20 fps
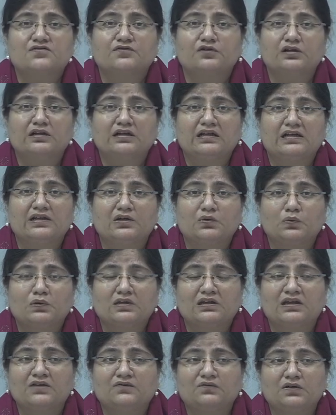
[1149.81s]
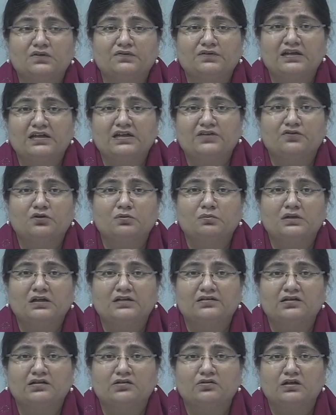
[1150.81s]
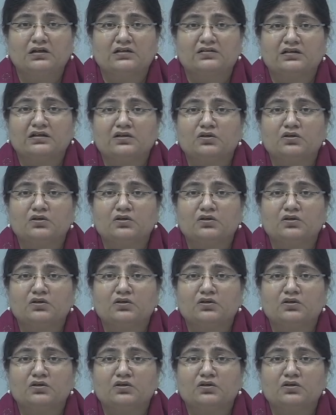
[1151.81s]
for dealing with them will vary from country to country,